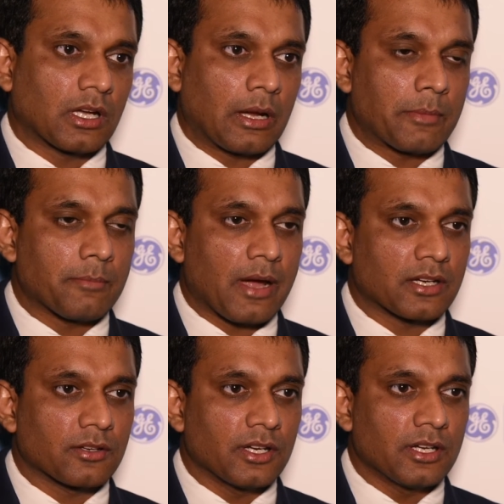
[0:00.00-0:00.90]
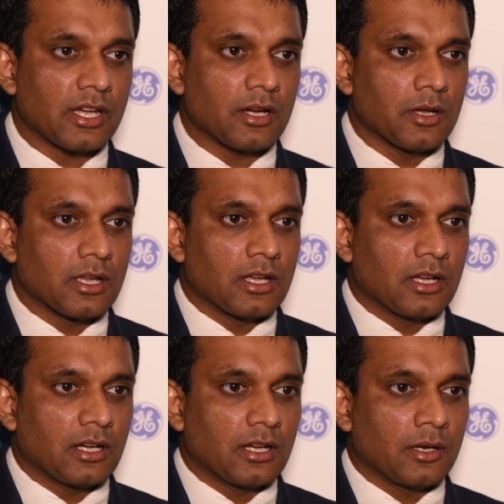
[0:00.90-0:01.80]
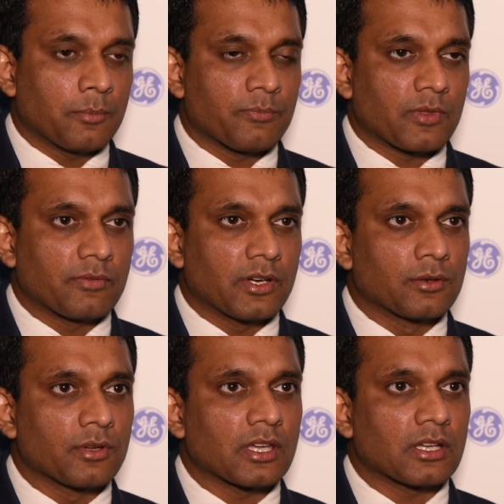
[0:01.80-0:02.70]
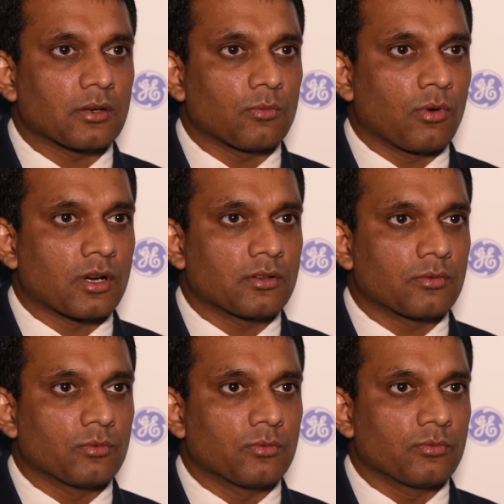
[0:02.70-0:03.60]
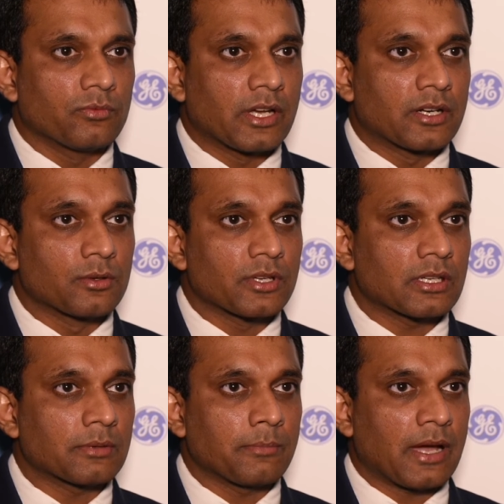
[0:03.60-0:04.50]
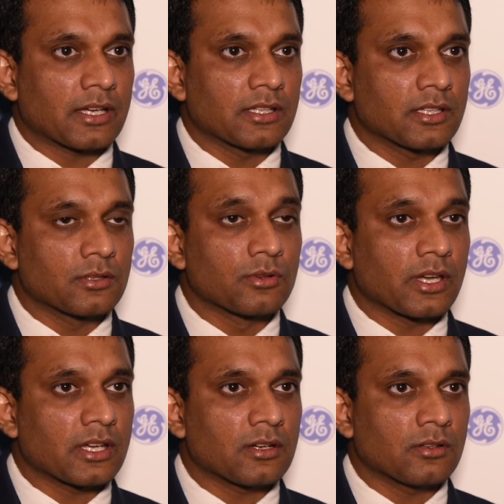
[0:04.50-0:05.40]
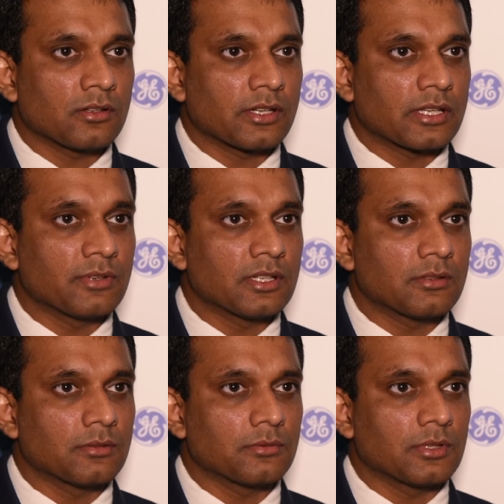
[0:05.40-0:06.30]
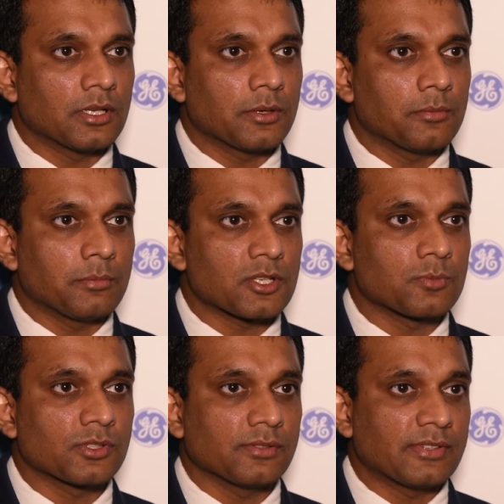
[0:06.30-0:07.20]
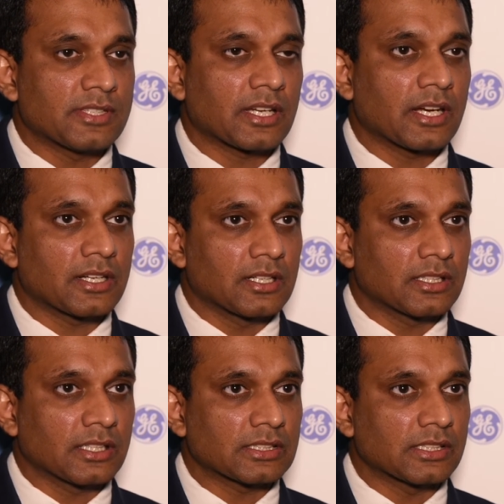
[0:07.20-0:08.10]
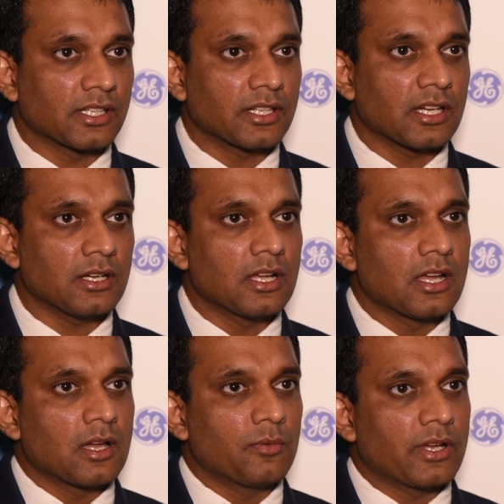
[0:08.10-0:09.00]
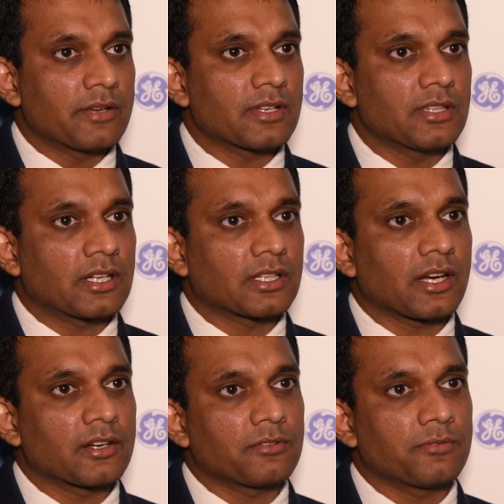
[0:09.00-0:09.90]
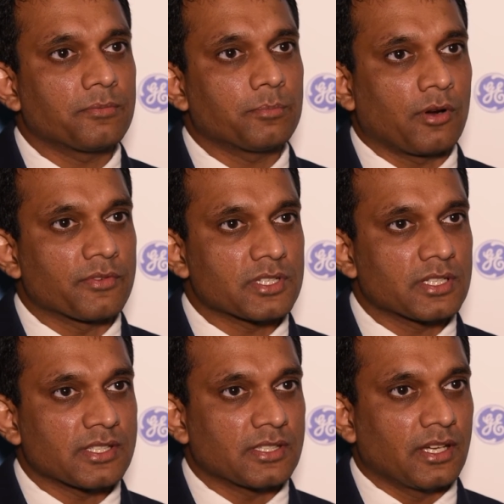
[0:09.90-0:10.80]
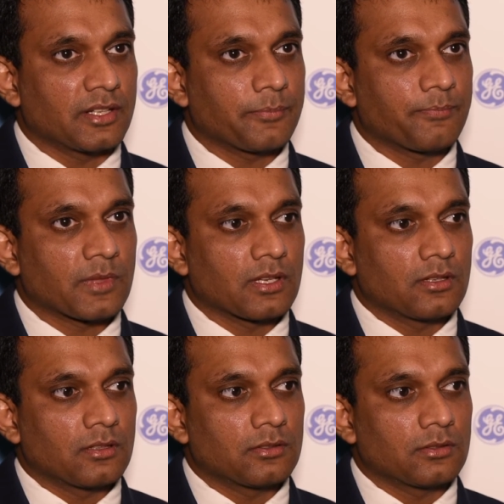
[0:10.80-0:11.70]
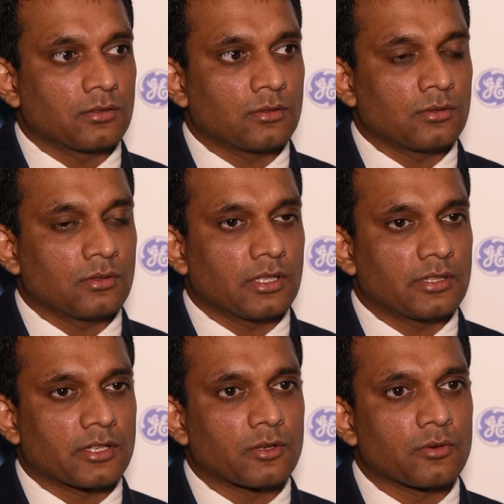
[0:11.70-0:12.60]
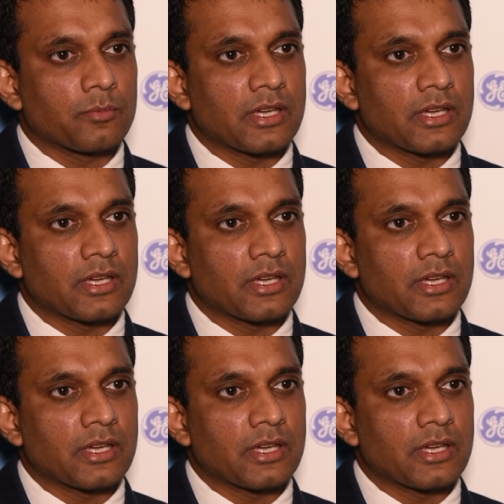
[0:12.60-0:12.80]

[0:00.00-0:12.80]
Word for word: coming back to India, um, we are doing what we are doing back in the UK or even uh, much more sophisticated things in India wherever that kind of provision is there. So uh, that could